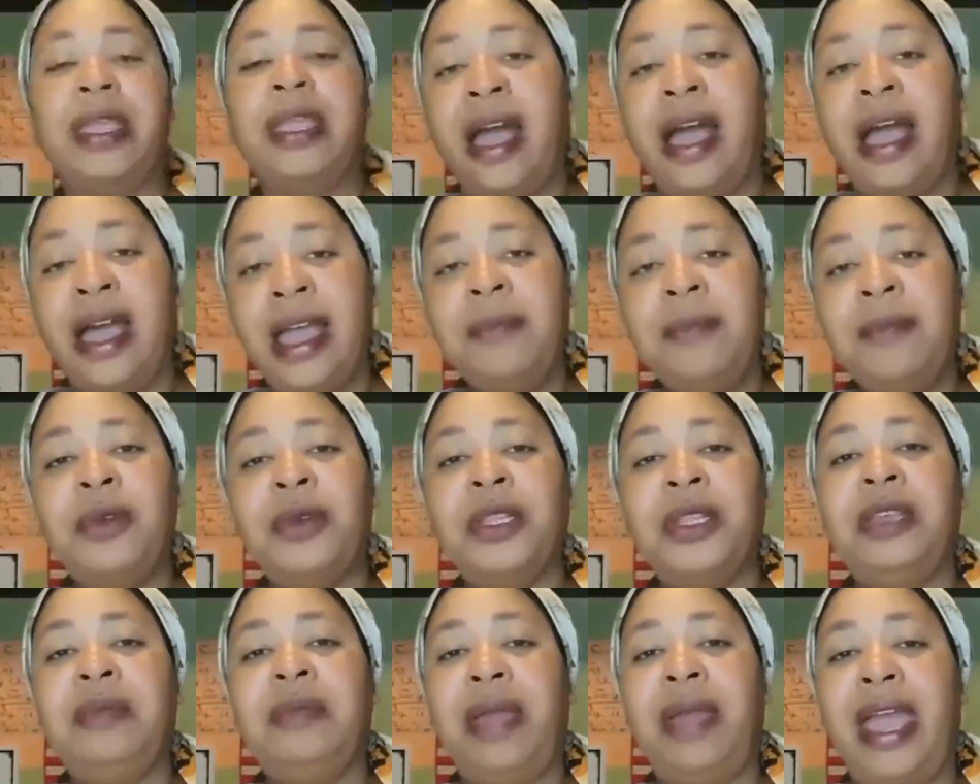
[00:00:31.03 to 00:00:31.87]
I'm
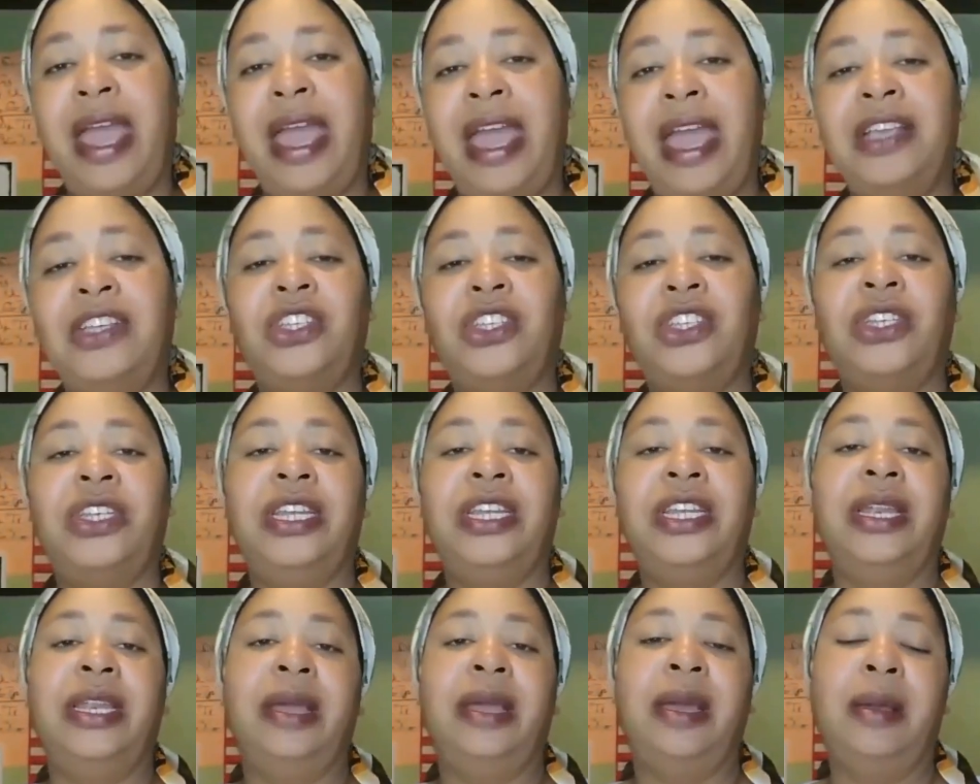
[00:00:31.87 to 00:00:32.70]
really
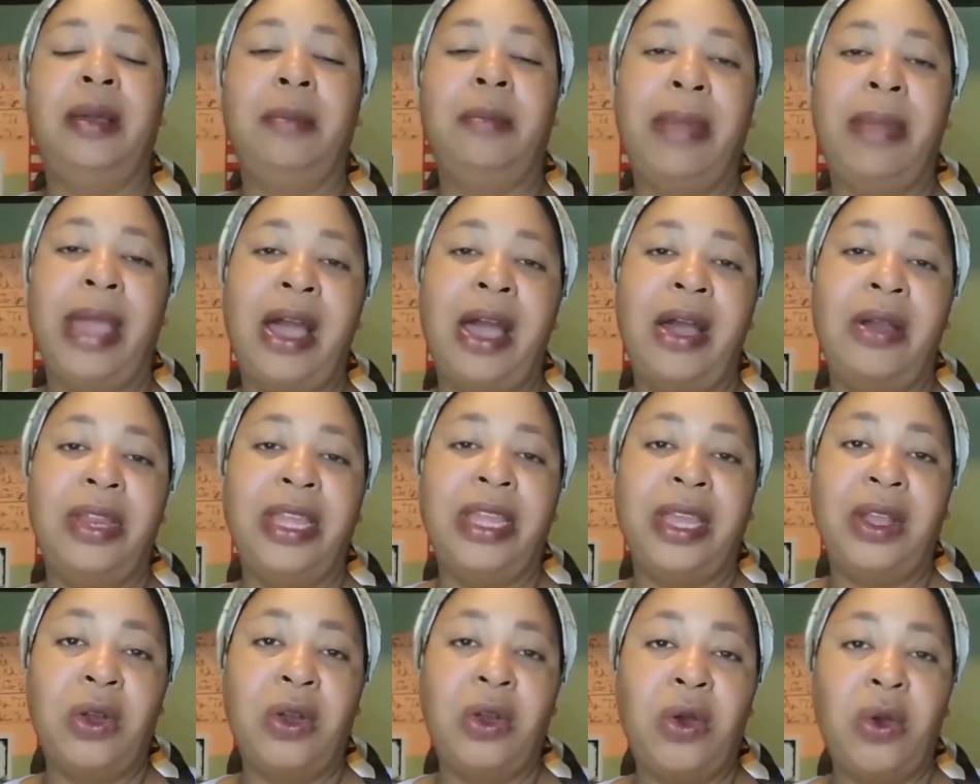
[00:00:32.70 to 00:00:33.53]
passionate about
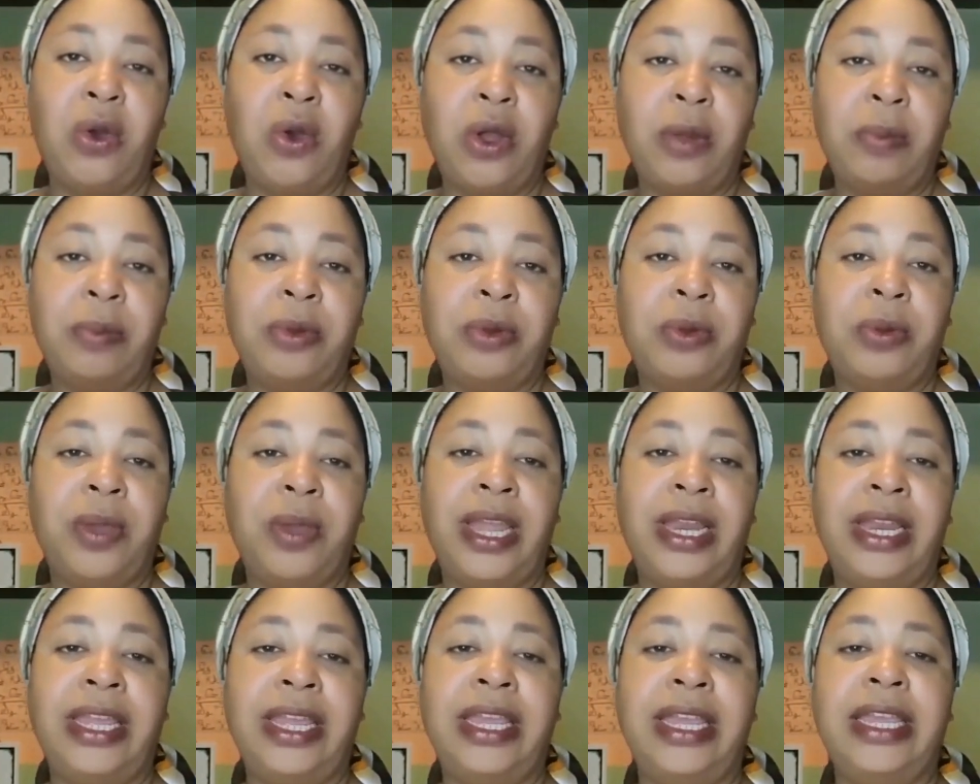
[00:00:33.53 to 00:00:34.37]

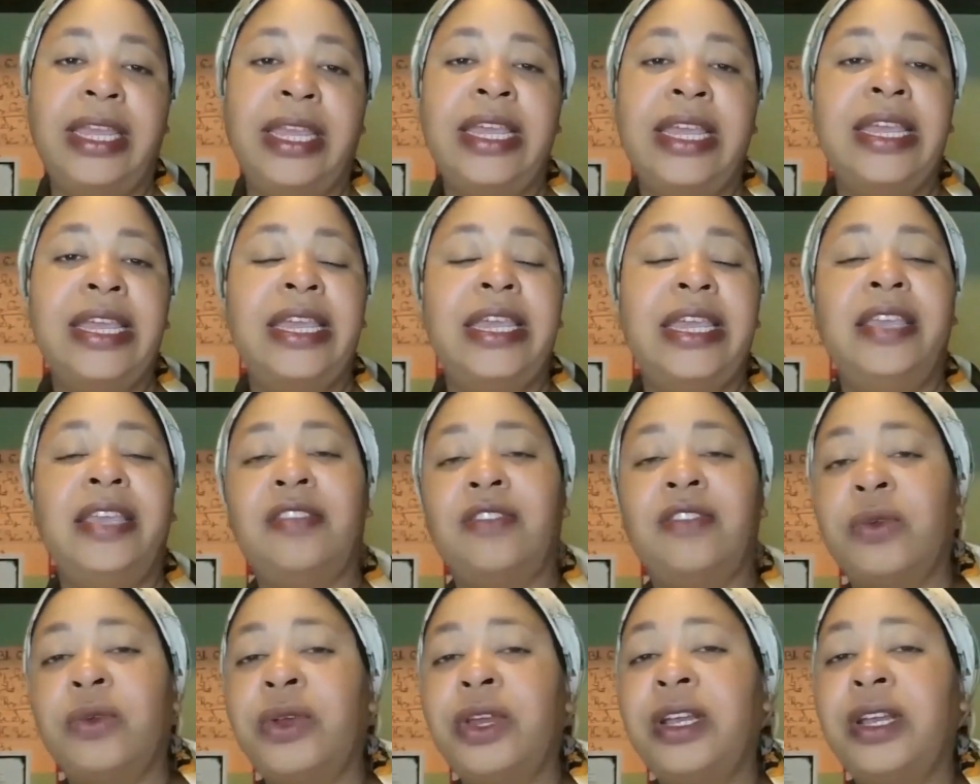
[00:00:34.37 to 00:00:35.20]
incorporating
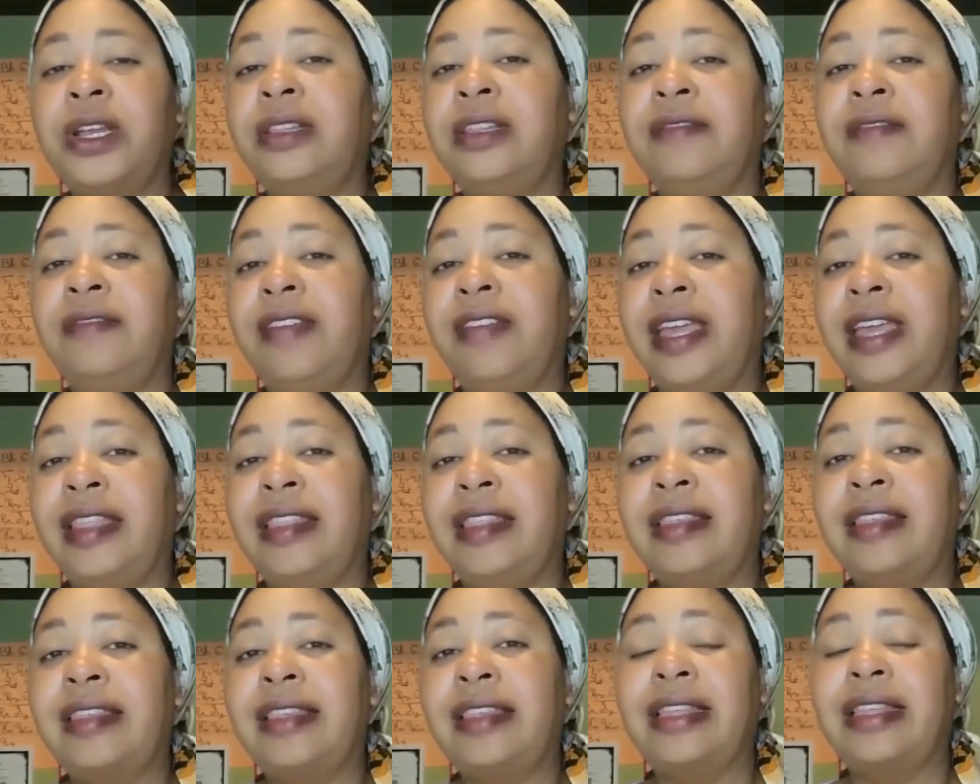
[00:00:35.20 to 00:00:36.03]
historical
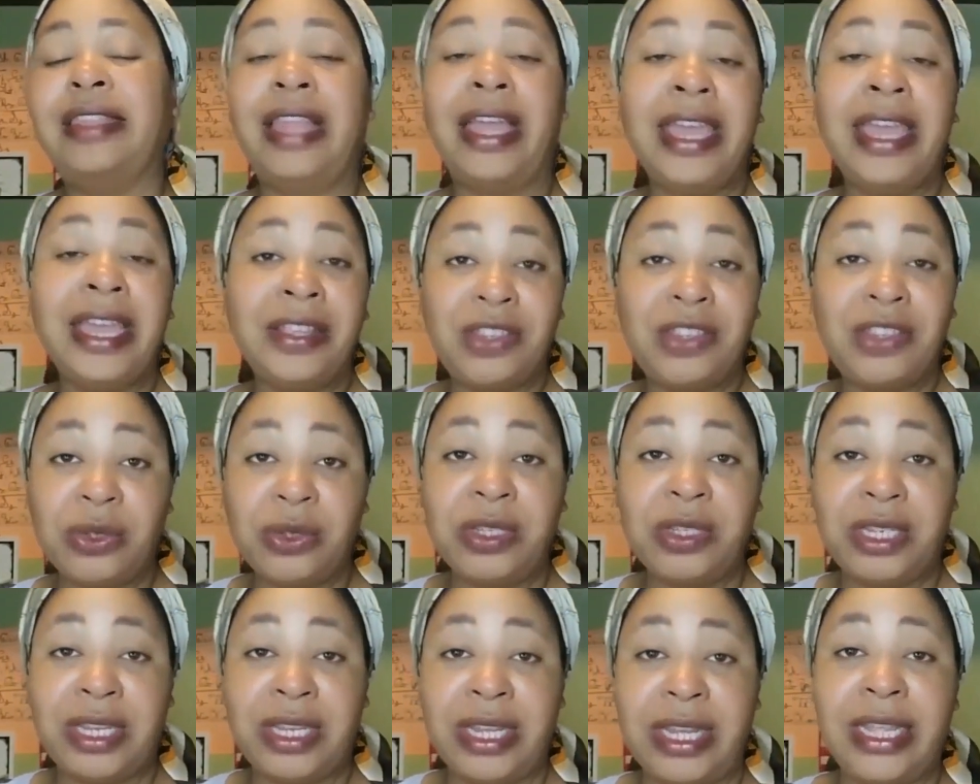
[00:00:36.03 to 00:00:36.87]
events like
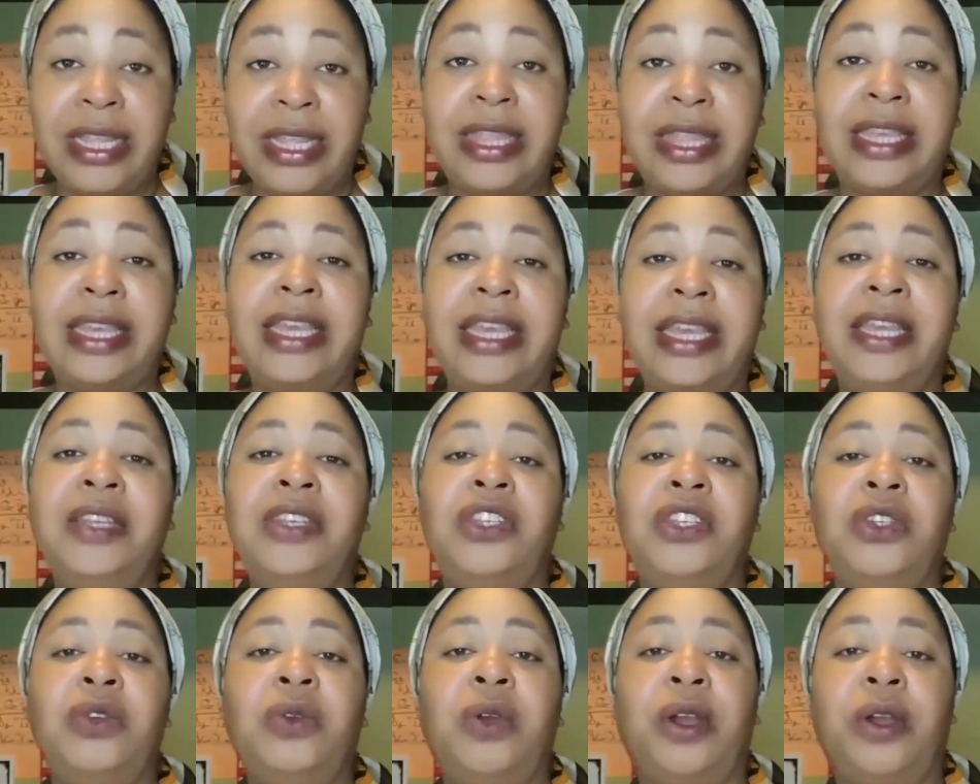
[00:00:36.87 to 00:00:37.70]
Juneteenth
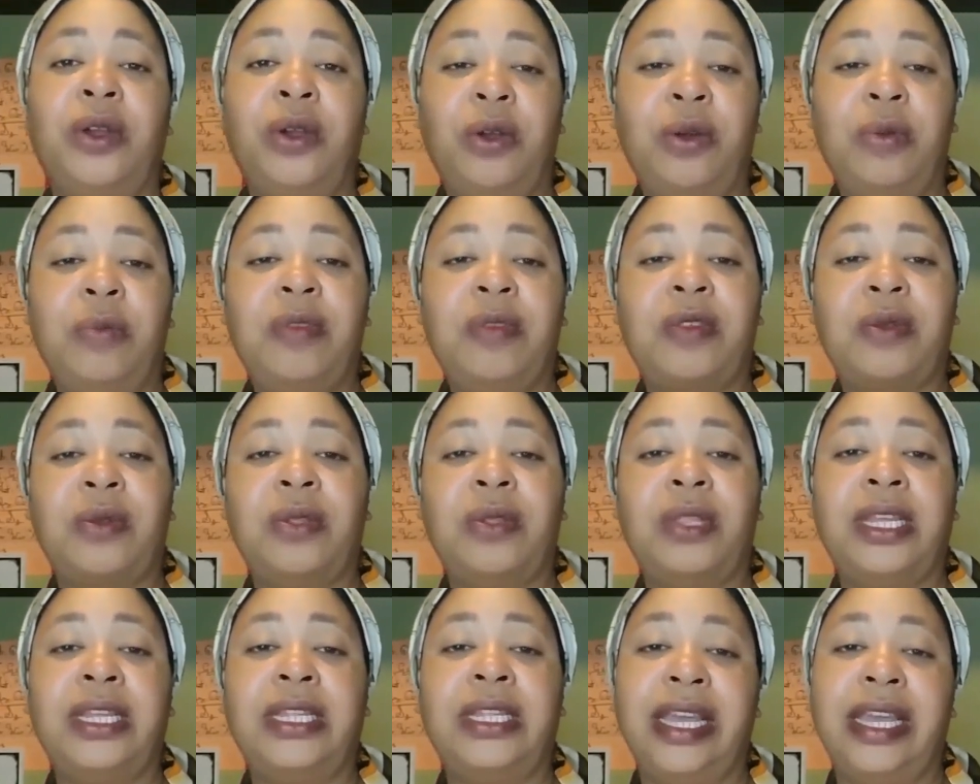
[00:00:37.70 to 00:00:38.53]
into our
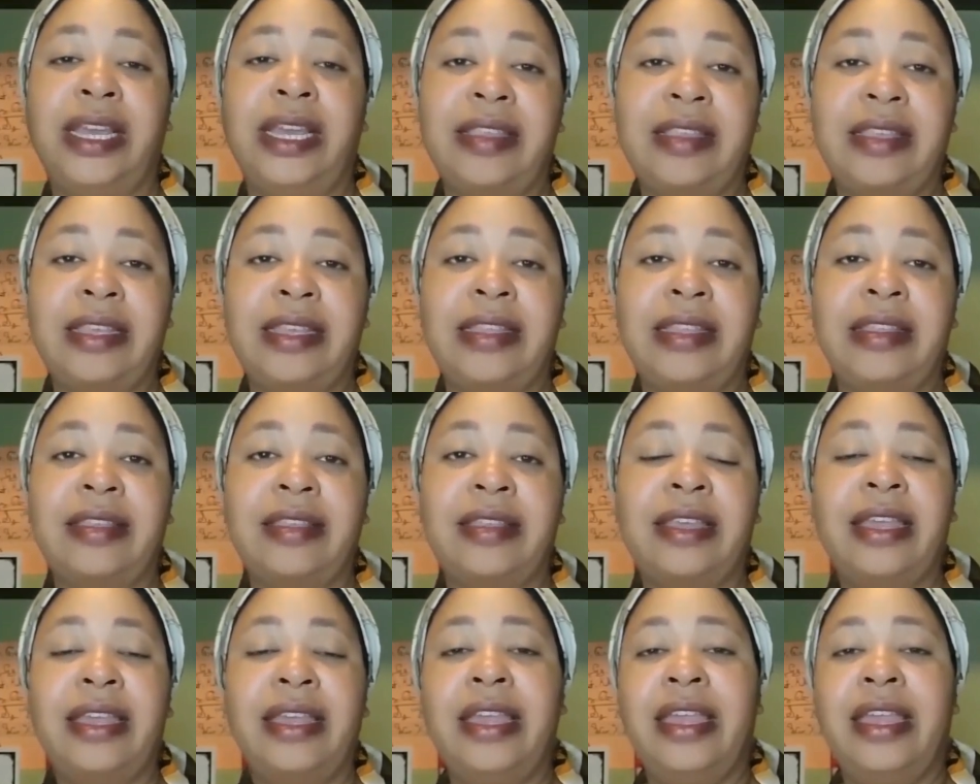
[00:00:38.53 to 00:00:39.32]
homeschooling lessons.